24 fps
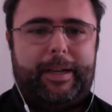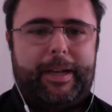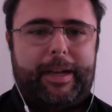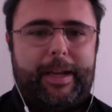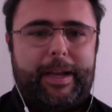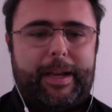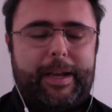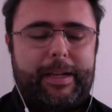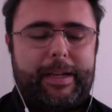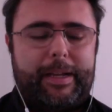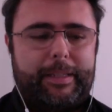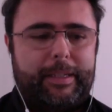
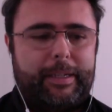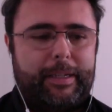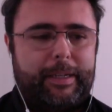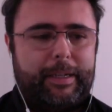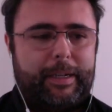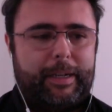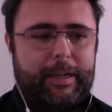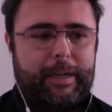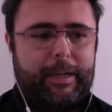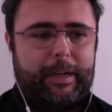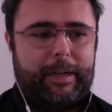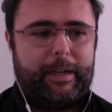And
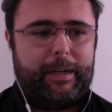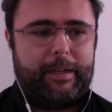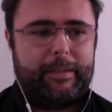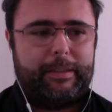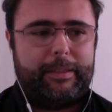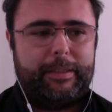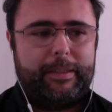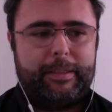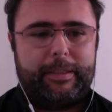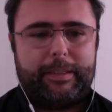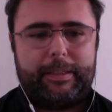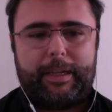
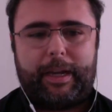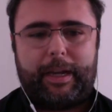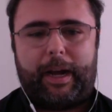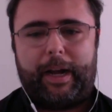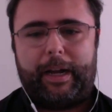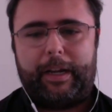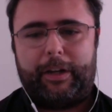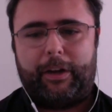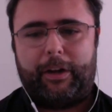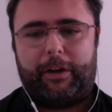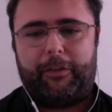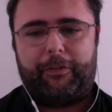this
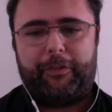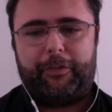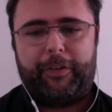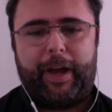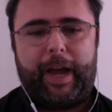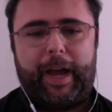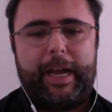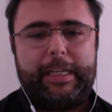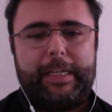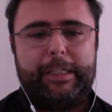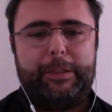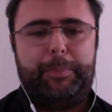kind of
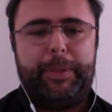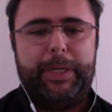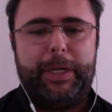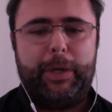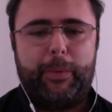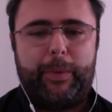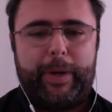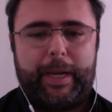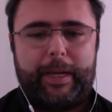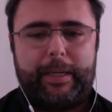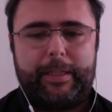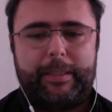
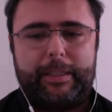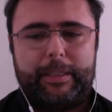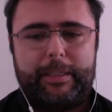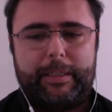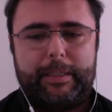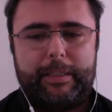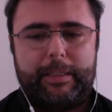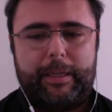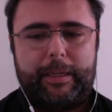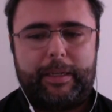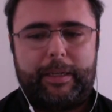experiences